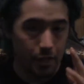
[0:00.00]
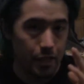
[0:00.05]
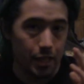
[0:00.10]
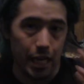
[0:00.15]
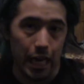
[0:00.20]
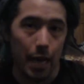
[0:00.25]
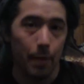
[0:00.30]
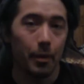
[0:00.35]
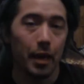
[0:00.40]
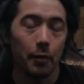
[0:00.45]

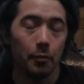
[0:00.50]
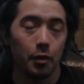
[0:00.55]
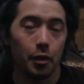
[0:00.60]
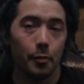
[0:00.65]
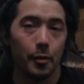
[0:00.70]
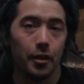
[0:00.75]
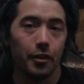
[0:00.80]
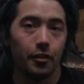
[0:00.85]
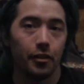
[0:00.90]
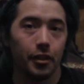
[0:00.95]
Team Captain
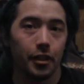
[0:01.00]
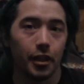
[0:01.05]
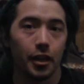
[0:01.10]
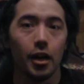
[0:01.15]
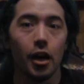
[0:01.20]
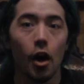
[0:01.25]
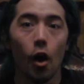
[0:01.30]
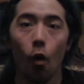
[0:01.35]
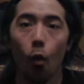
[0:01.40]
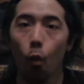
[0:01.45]

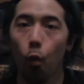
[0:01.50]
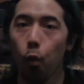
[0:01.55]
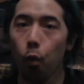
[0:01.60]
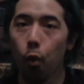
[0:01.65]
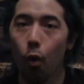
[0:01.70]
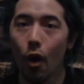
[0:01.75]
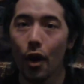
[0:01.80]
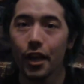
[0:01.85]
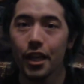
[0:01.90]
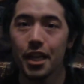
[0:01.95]
America,
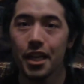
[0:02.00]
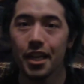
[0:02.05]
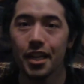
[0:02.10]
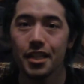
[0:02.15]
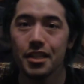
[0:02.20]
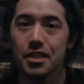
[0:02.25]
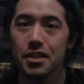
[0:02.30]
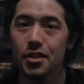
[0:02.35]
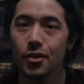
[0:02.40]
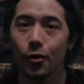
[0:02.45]
what
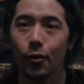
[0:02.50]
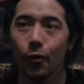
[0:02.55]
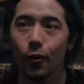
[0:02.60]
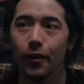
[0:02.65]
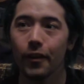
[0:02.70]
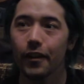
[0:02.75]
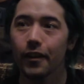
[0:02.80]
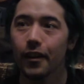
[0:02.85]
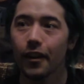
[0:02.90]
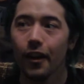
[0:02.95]
is
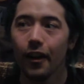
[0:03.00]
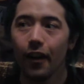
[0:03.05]
your